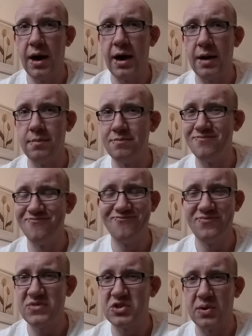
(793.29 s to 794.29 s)
Don't
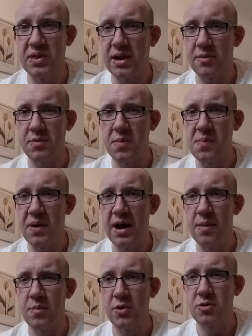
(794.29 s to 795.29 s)
think I want to be
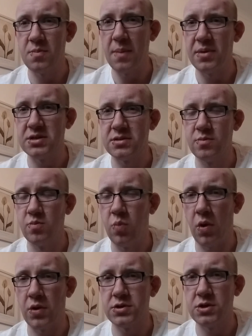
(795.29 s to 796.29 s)
buying much, maybe
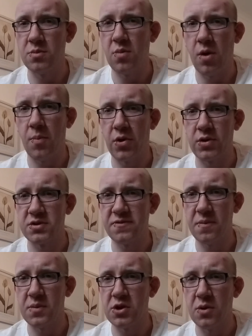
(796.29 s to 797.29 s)
1 or 2 more models
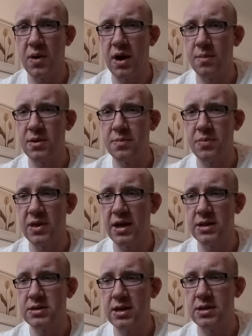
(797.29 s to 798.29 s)
for my new army, but
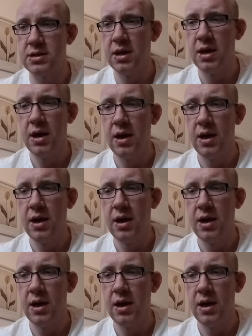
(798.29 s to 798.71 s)
that's it.